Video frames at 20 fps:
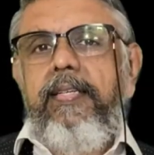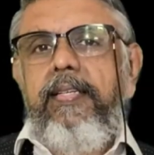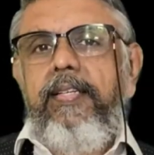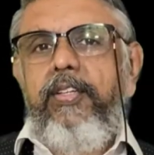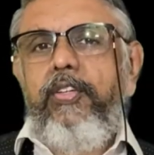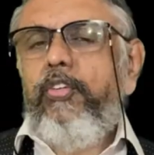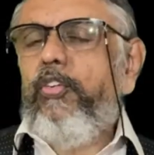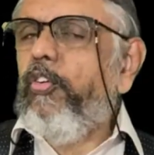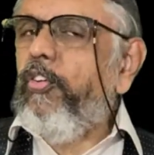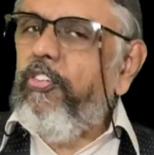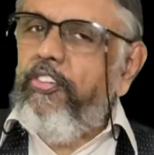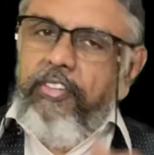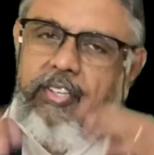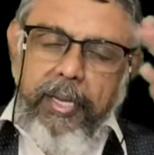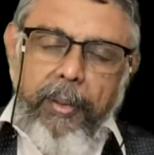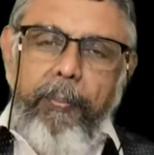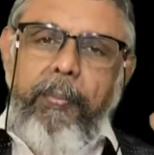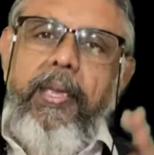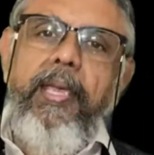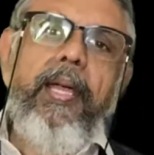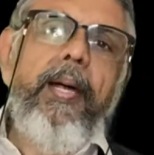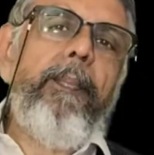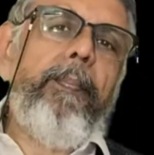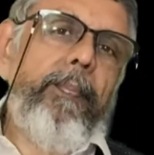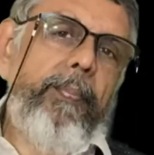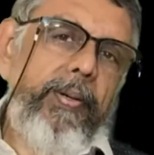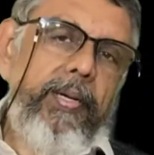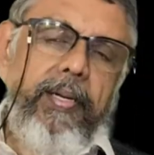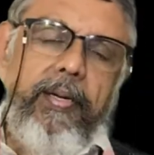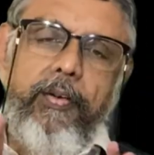So summing up,
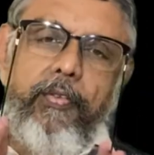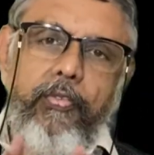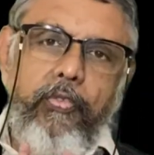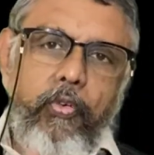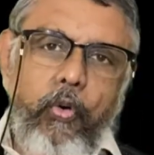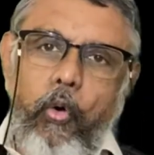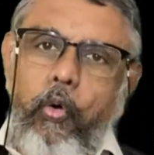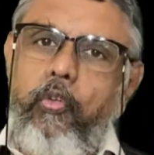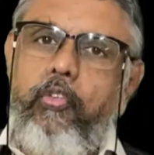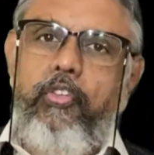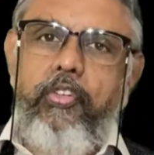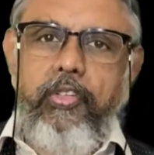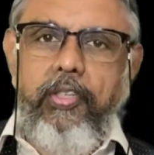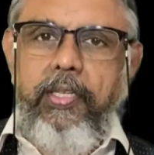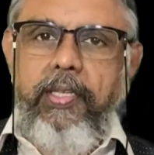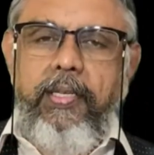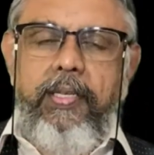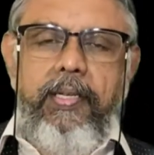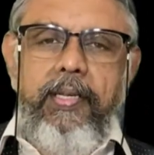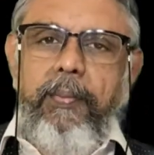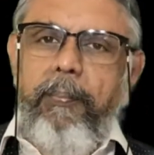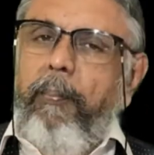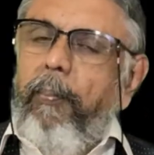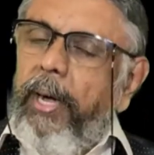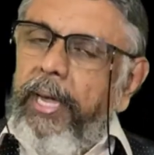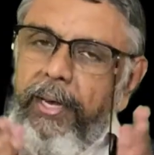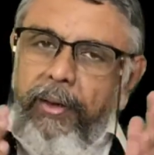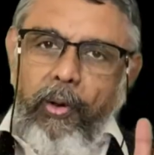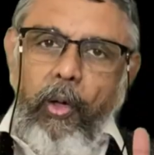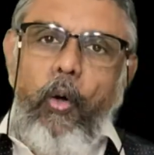folks,
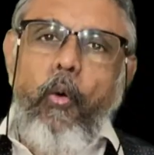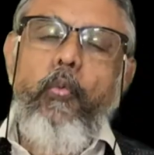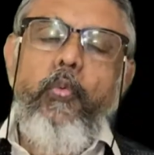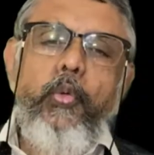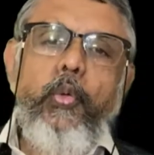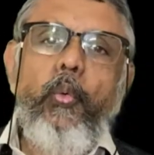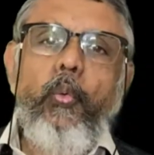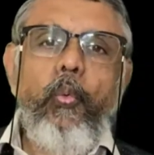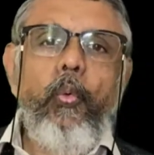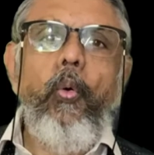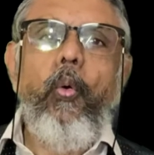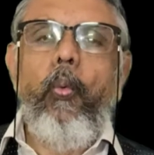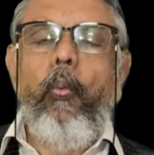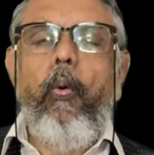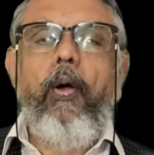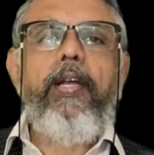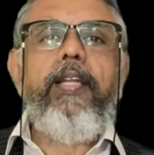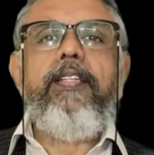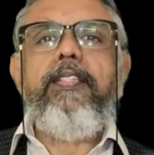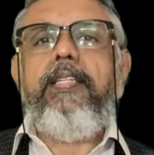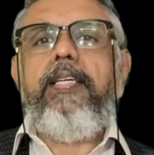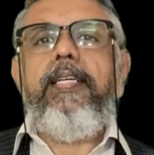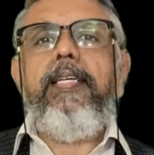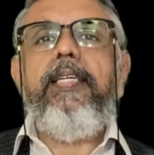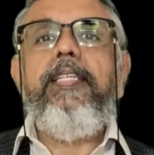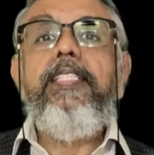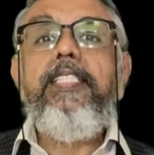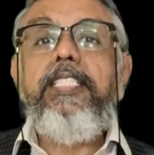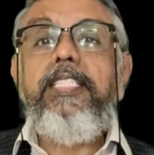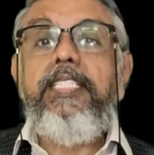by now you know what is an
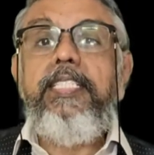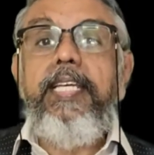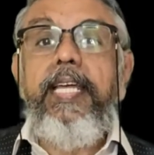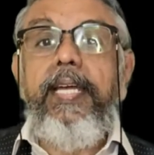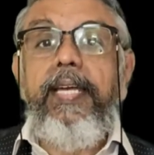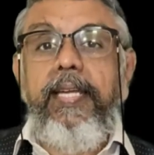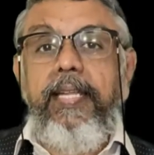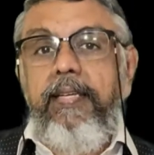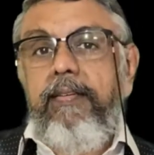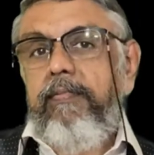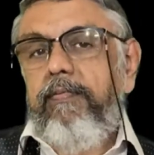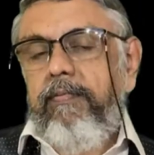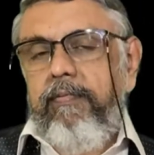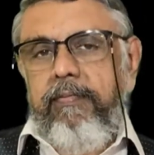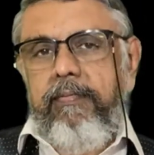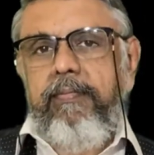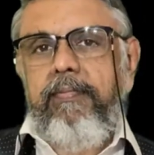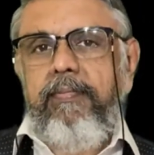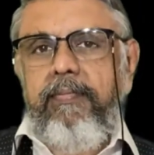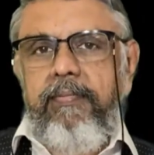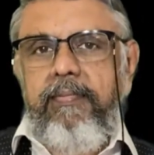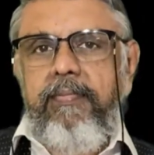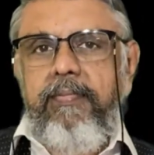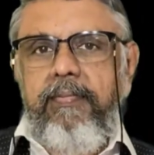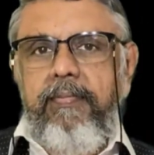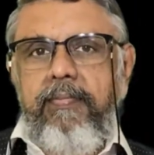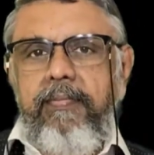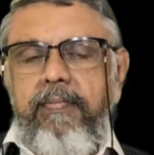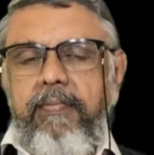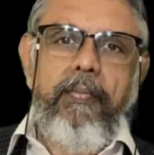initiative.
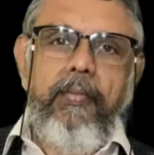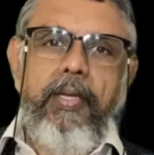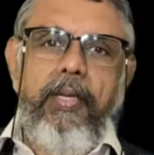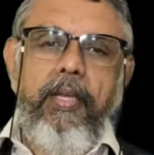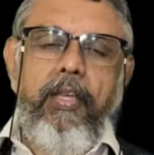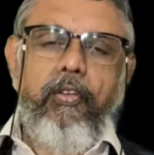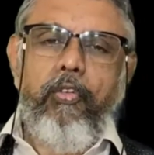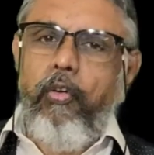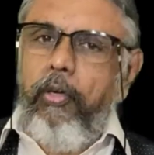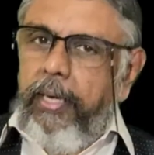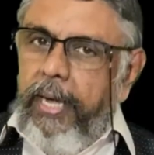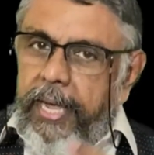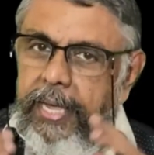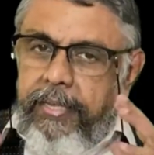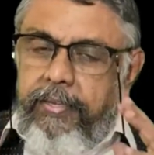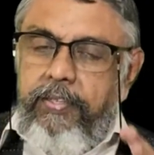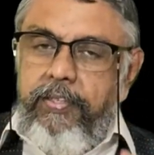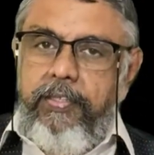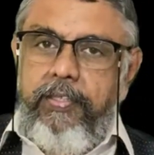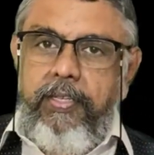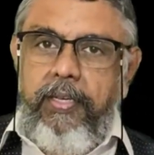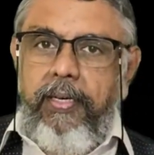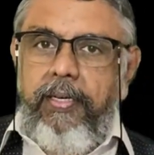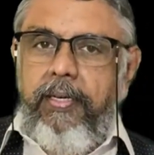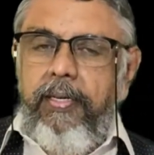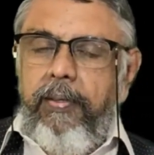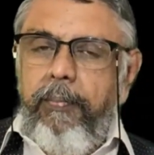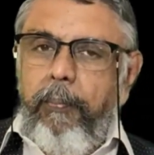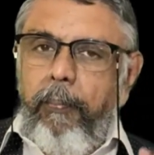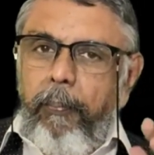So guys,
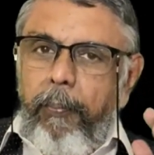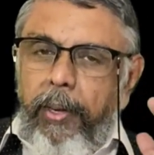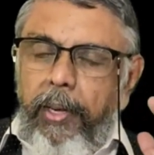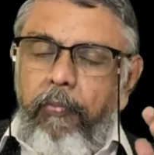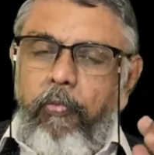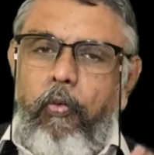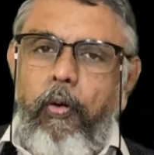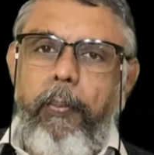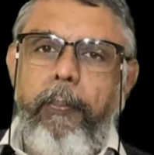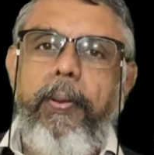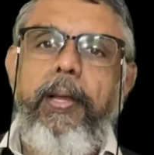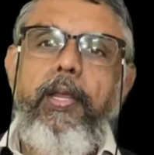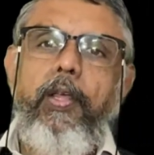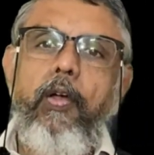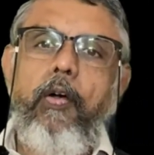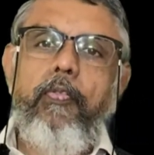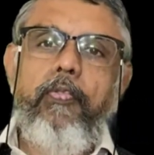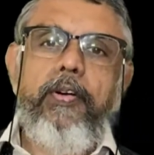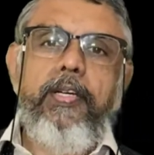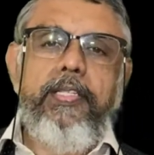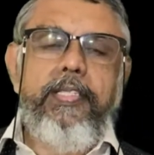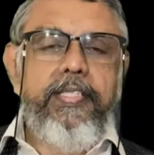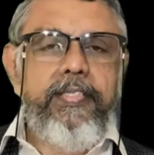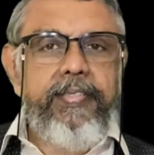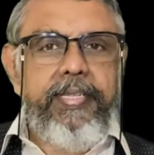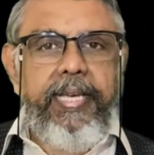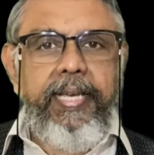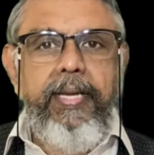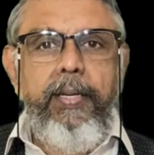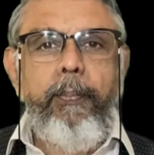for many of us, the
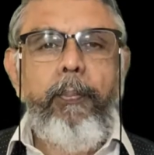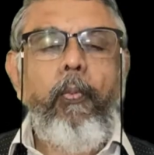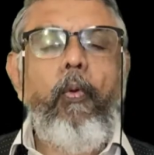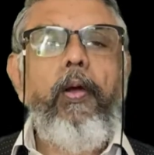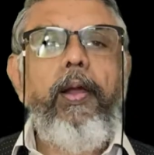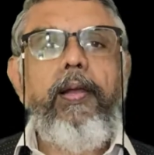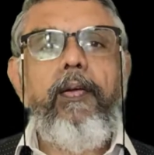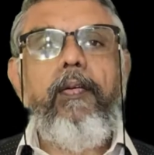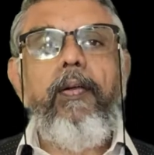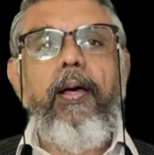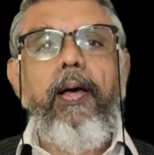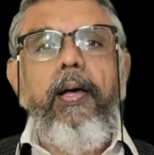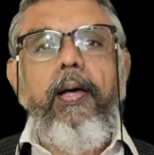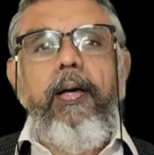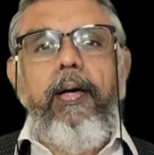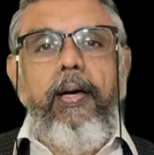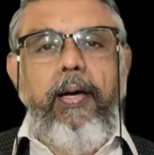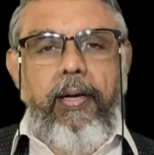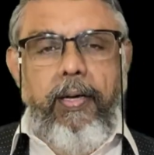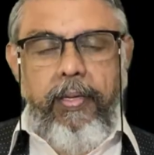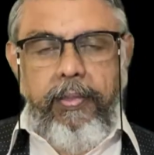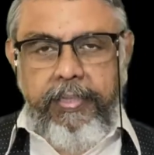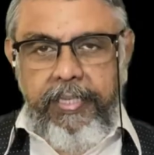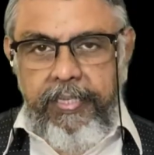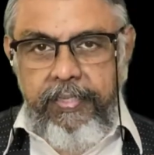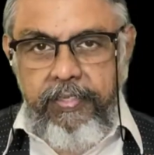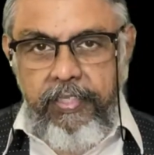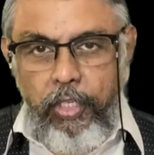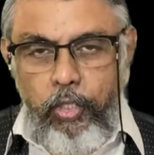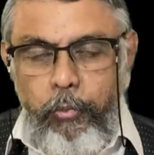second point that
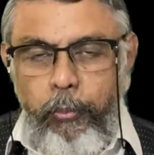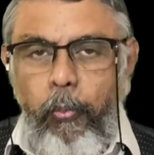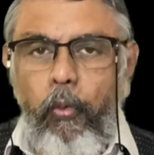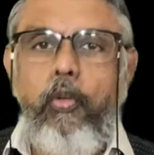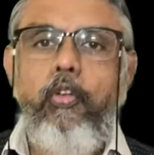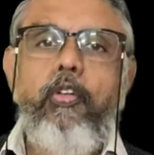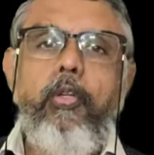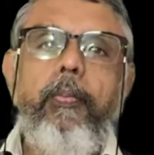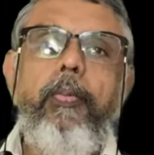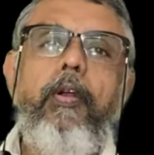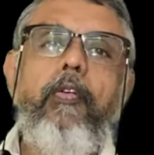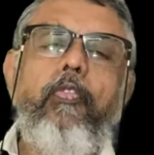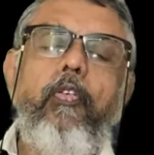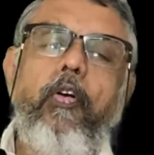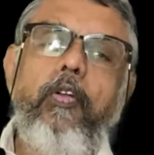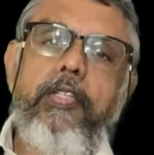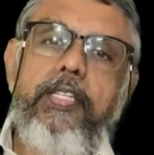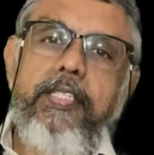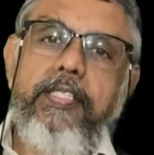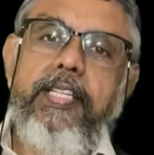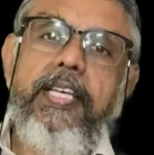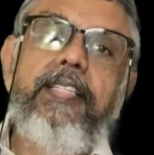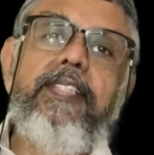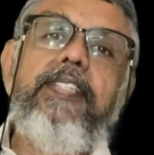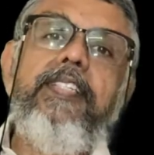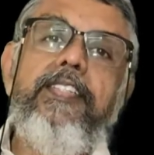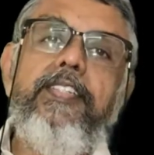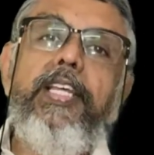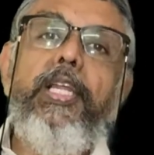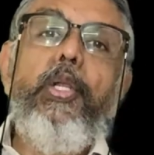is responsible for the
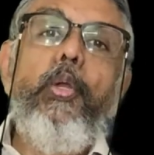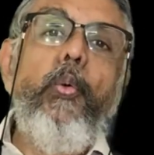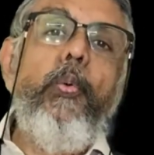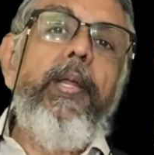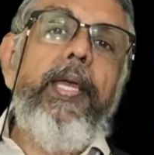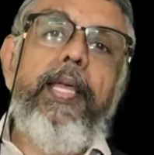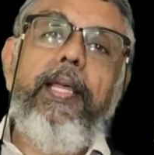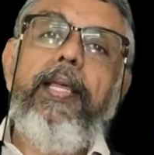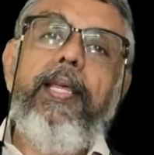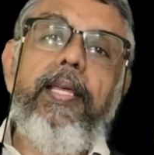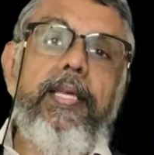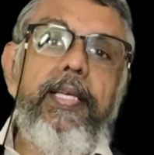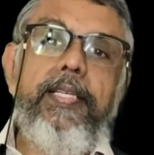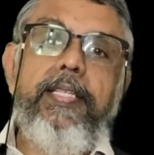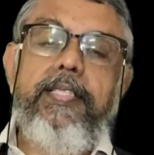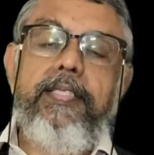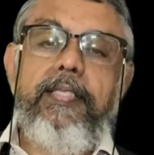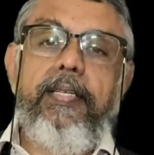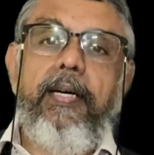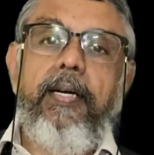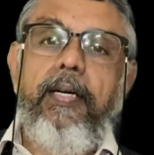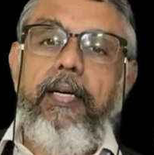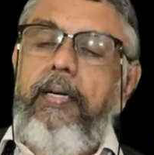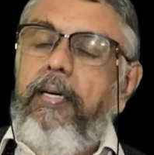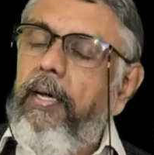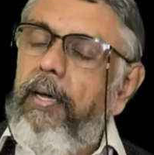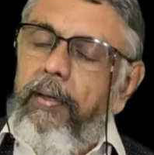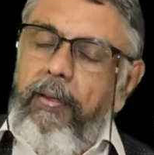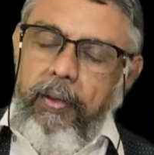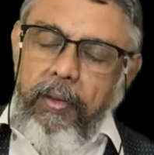success eluding is
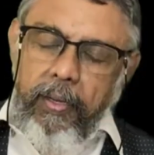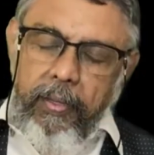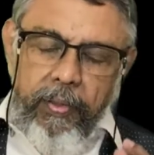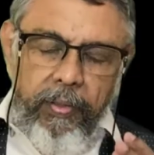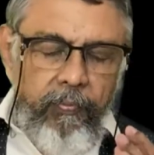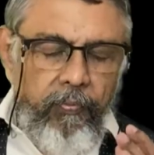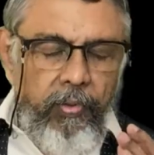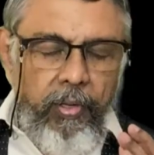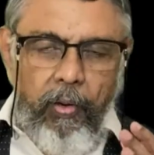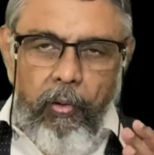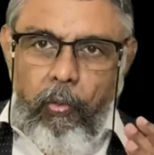we are